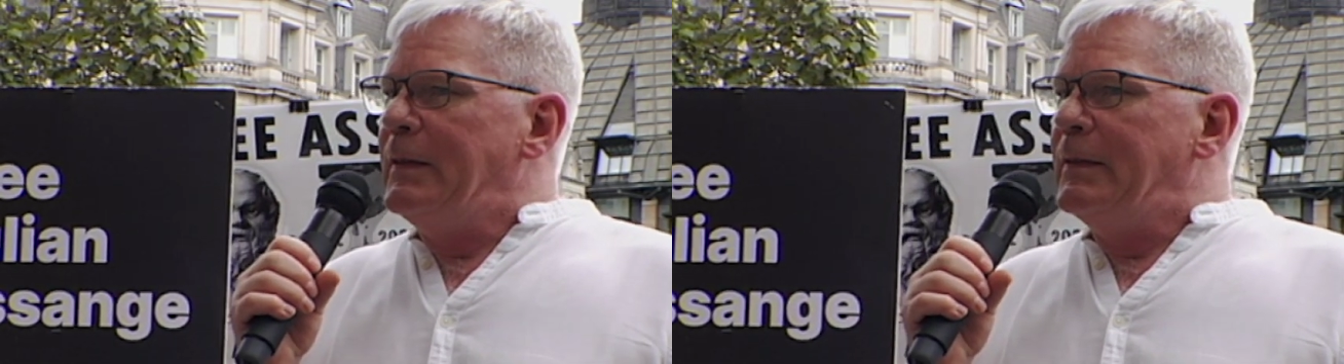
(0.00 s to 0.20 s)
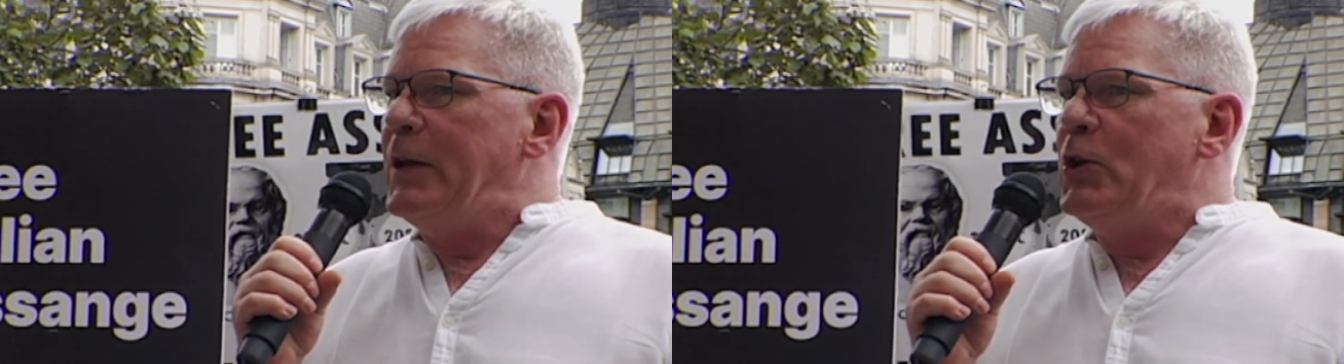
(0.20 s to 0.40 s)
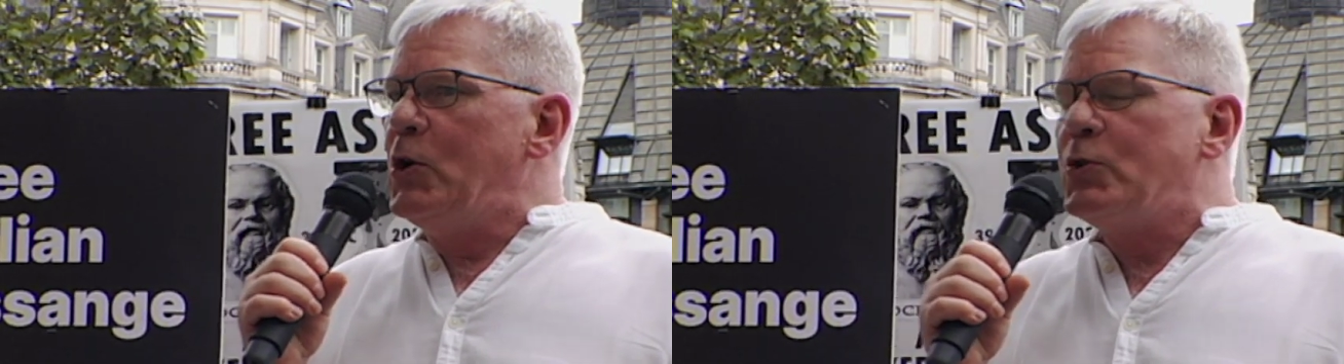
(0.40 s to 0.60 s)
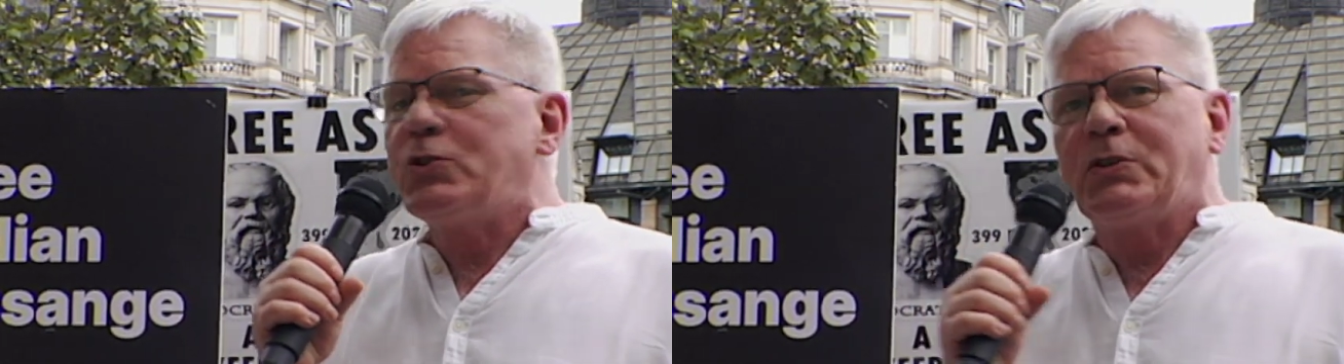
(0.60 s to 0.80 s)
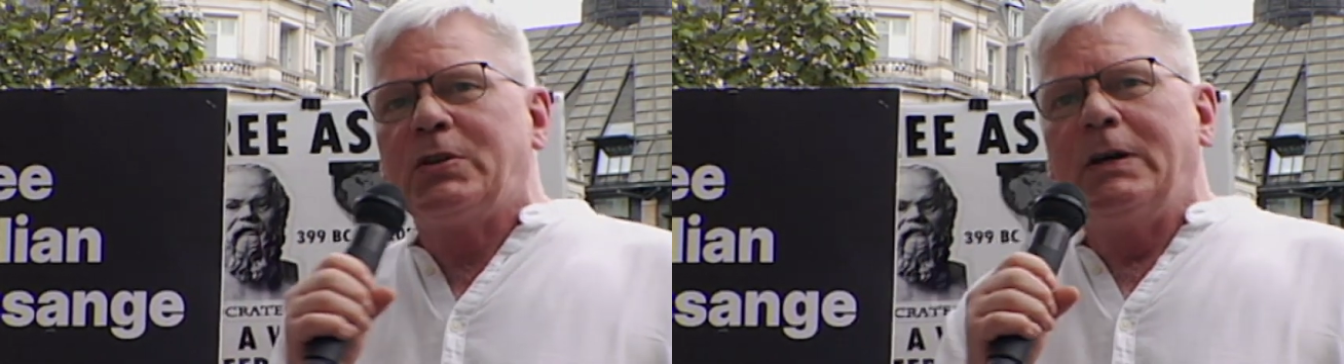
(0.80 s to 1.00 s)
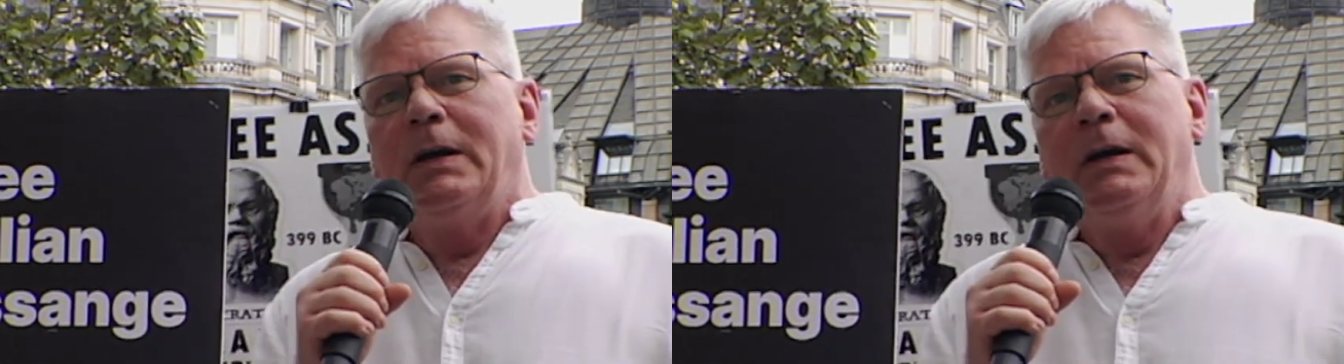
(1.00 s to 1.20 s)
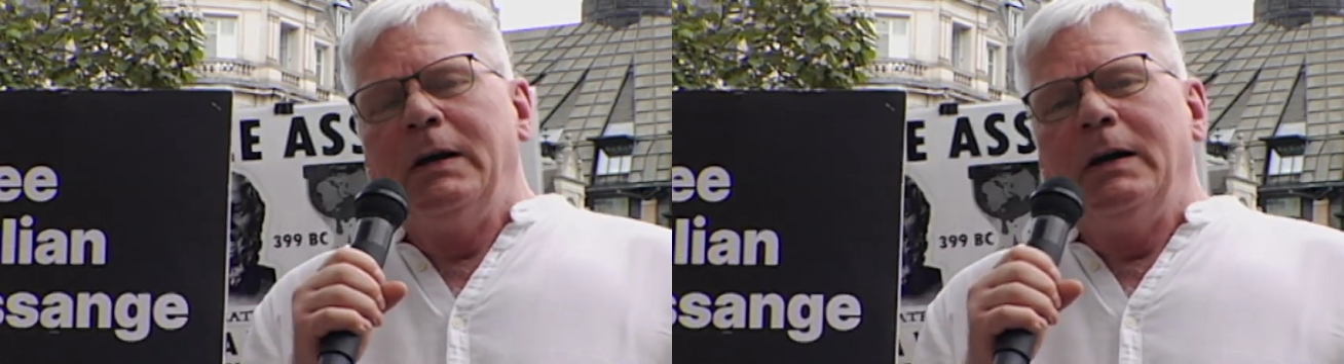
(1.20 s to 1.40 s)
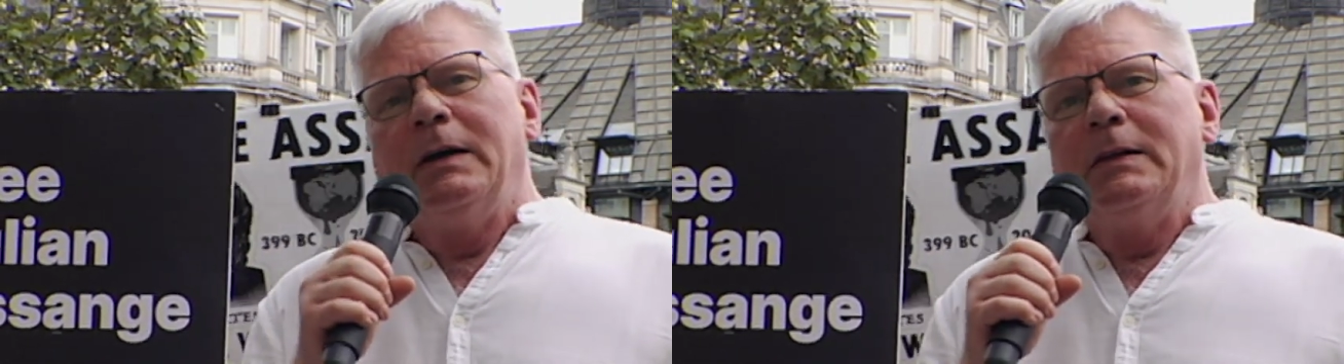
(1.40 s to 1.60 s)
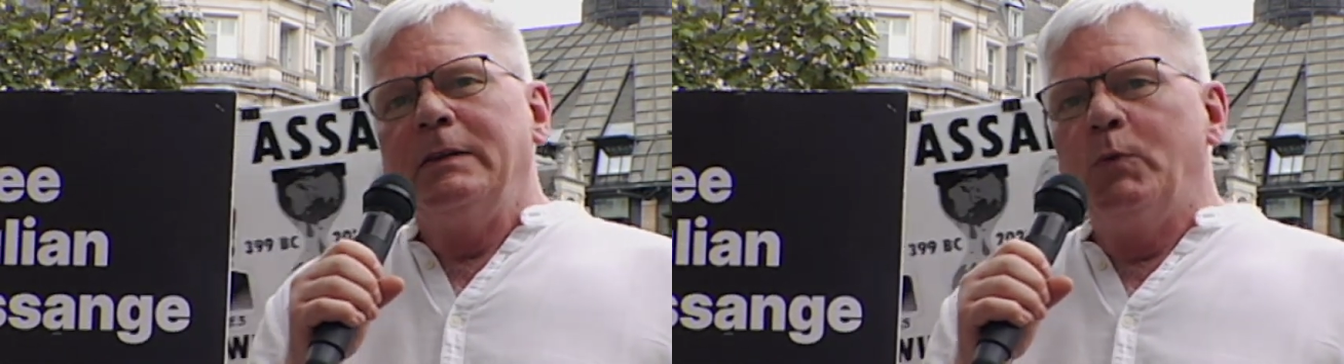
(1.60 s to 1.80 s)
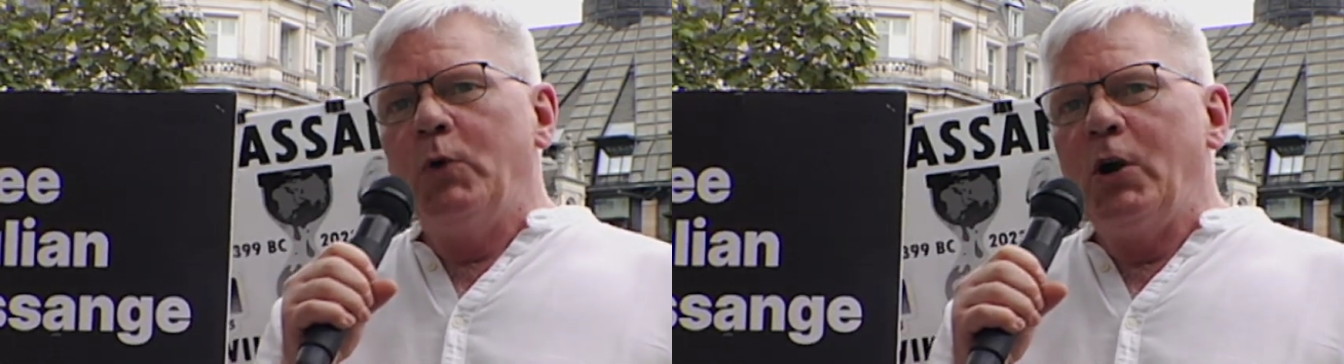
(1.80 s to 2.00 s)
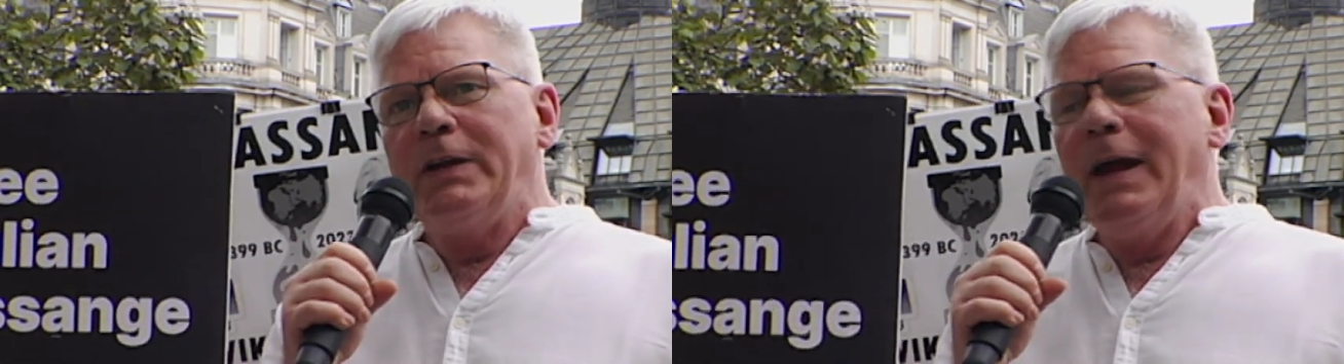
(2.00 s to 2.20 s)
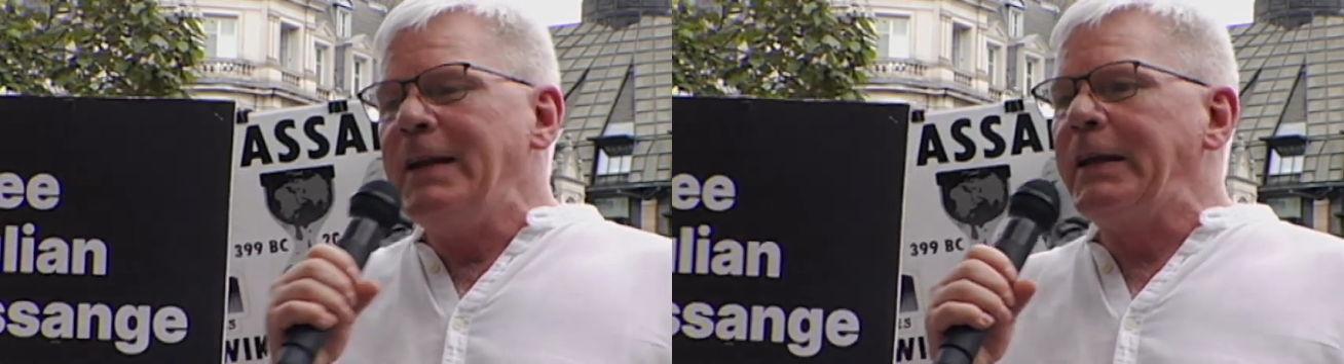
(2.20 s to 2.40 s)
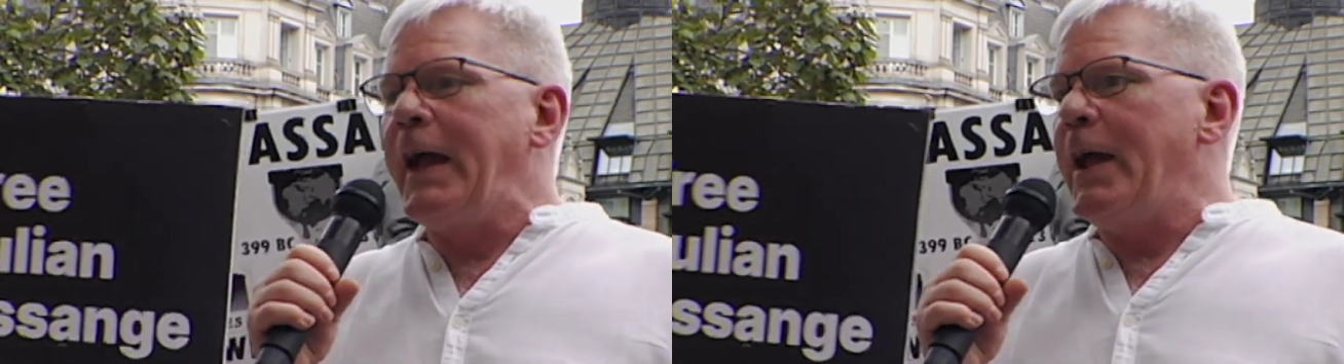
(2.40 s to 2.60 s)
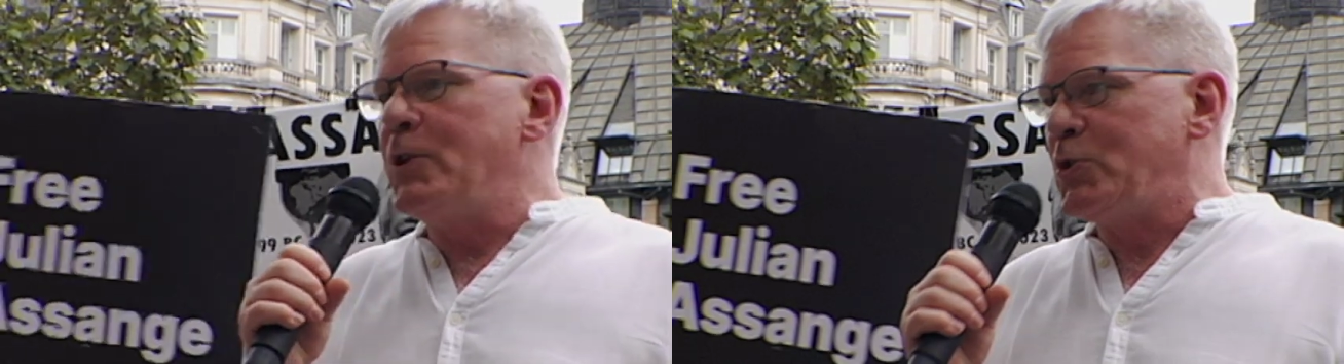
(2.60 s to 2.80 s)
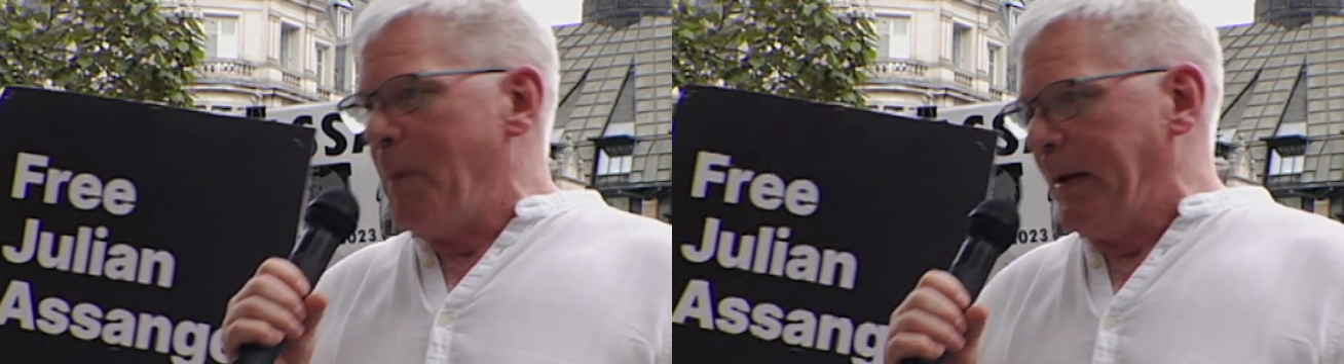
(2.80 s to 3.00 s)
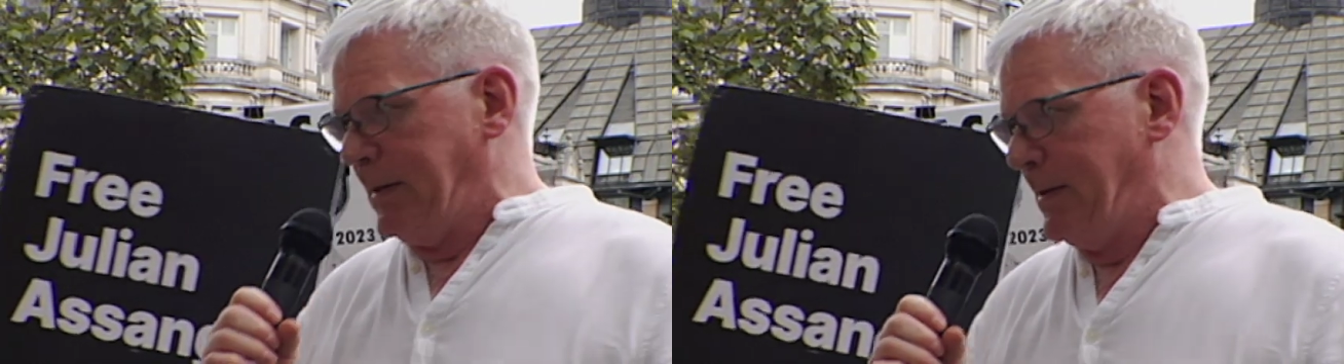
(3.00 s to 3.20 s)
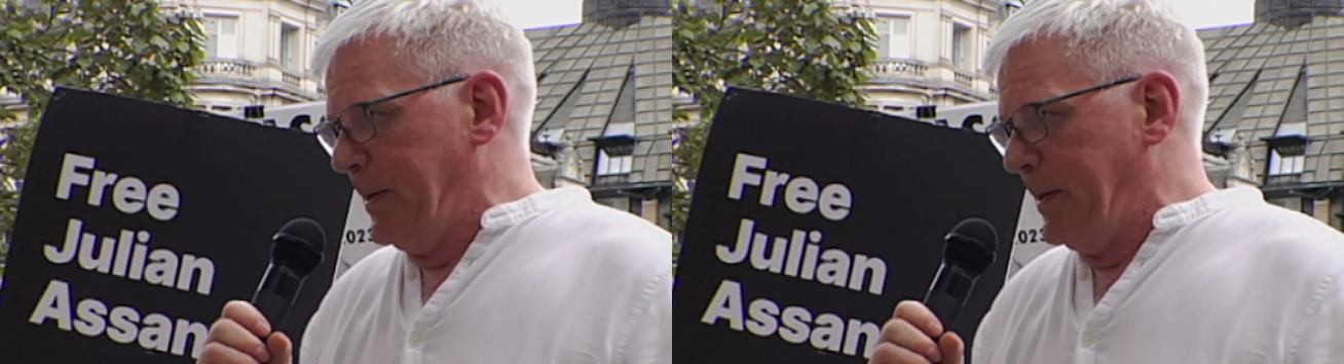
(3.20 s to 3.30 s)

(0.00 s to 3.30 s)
they used the word engagement